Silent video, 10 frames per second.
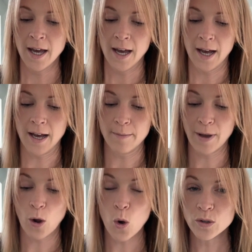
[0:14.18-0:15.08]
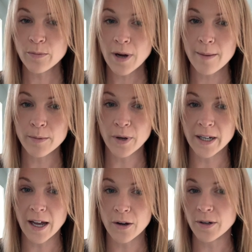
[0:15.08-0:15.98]
My only problem right
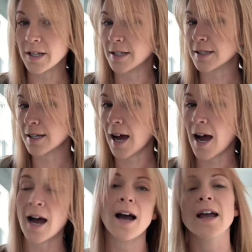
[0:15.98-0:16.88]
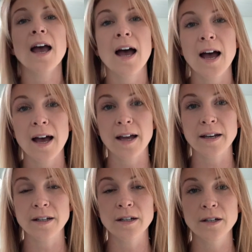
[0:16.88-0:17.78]
now is I
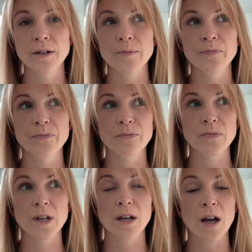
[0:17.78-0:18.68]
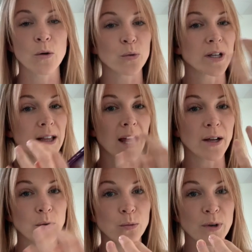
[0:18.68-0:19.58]
had a really
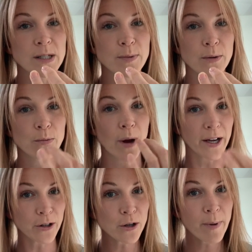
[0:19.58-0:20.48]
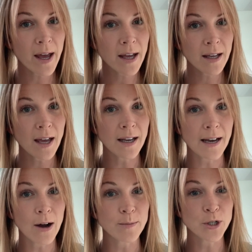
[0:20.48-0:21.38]
light, wispy, regular bang, and
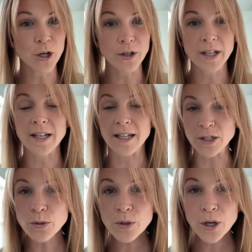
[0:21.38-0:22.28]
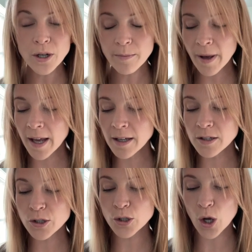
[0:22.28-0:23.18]
now I'm turning it into a curtain bang.
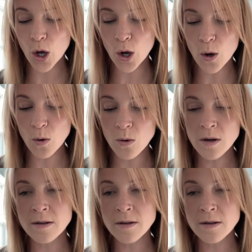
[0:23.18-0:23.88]
So